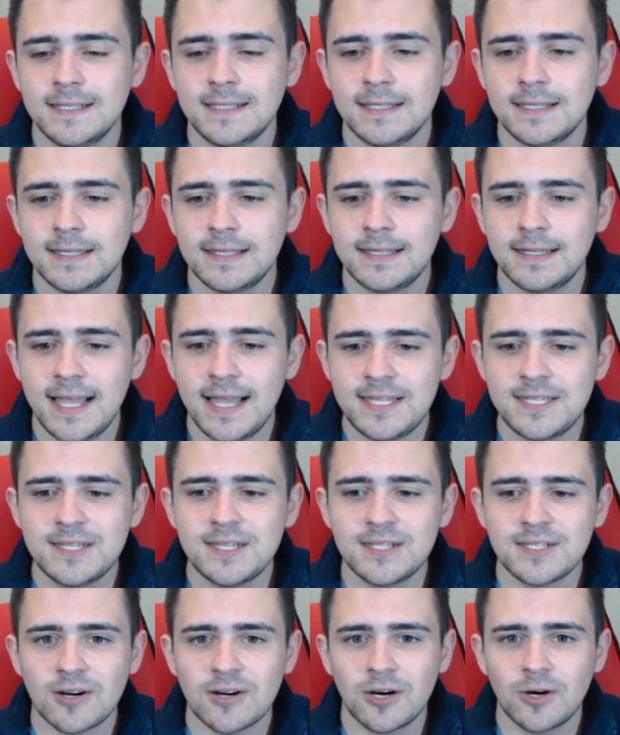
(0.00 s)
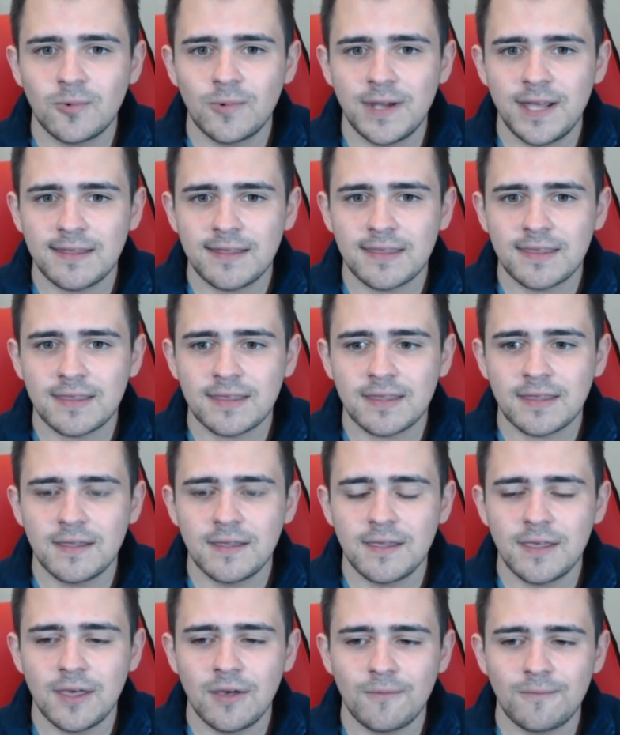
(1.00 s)
let's just start with,
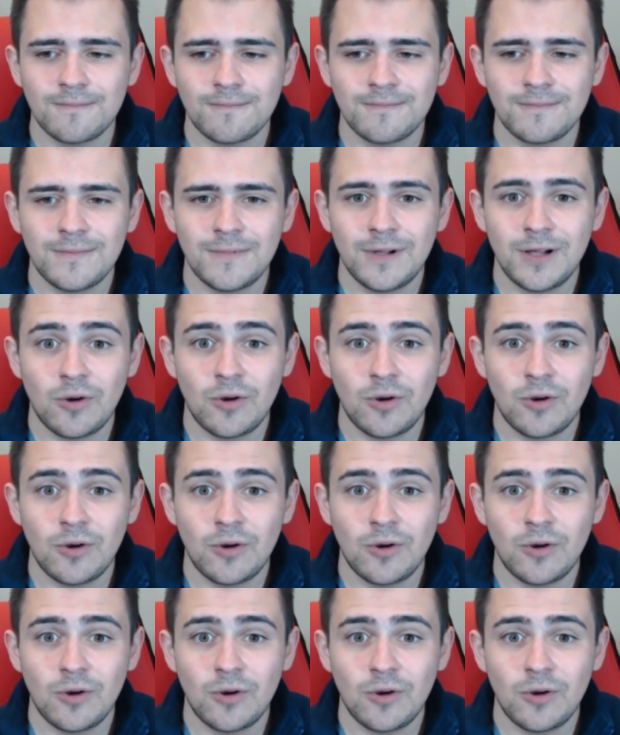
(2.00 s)
a